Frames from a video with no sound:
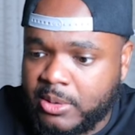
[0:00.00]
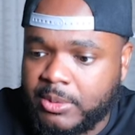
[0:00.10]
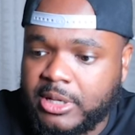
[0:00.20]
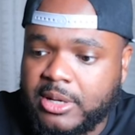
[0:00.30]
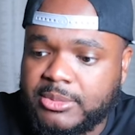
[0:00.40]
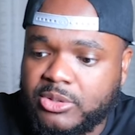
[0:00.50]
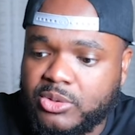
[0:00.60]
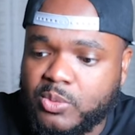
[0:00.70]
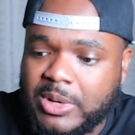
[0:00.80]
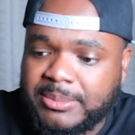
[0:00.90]
When it comes
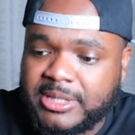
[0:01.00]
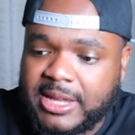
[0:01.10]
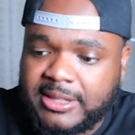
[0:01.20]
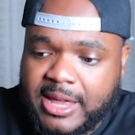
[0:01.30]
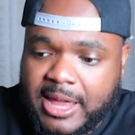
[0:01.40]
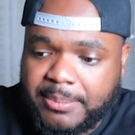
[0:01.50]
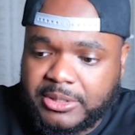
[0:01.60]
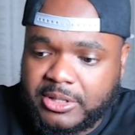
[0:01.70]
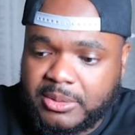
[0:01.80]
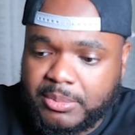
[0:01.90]
to website type,
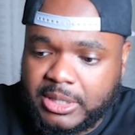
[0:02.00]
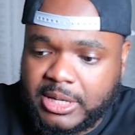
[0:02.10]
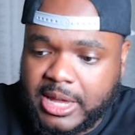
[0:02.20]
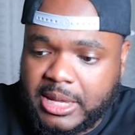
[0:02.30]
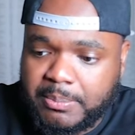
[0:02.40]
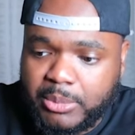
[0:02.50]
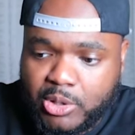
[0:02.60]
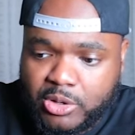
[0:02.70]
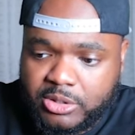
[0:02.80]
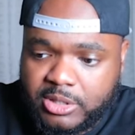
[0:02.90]
it's going to be a
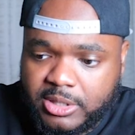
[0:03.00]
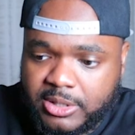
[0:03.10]
blog.